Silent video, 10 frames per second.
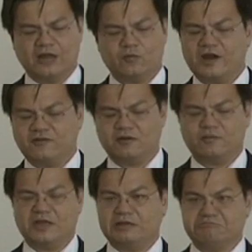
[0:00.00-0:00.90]
Otherwise,
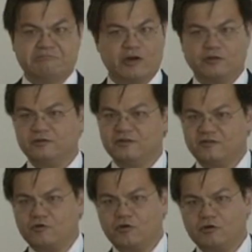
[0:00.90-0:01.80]
there'll be marital
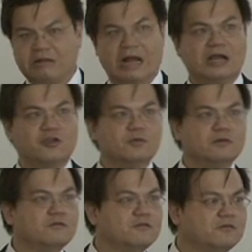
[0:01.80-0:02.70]
discord,
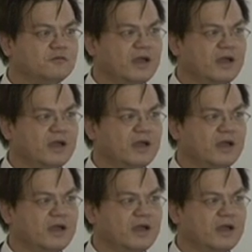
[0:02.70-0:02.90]
arguments.